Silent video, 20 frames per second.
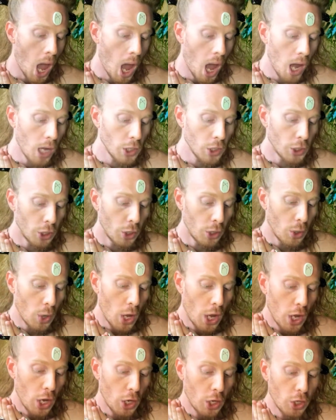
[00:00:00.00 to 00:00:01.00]
You know,
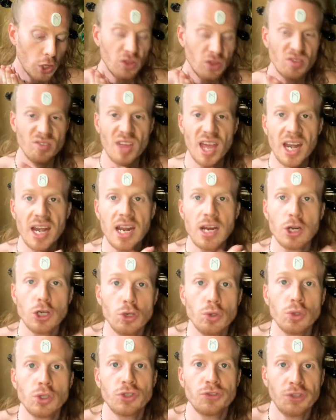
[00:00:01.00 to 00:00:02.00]
they need a
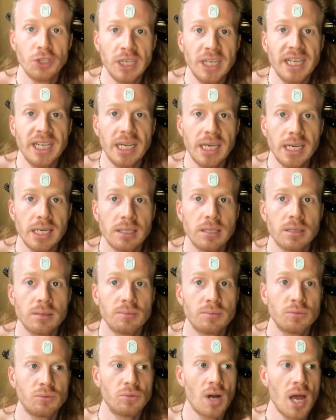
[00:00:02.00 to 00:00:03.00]
useful idiot,
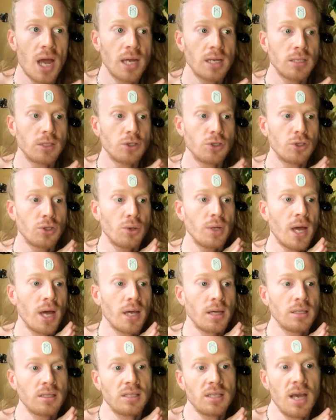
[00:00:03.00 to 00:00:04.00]
right? And so, like,
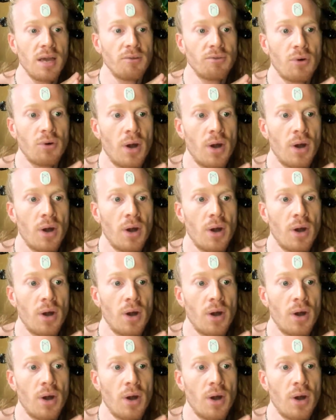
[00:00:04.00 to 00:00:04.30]
say, for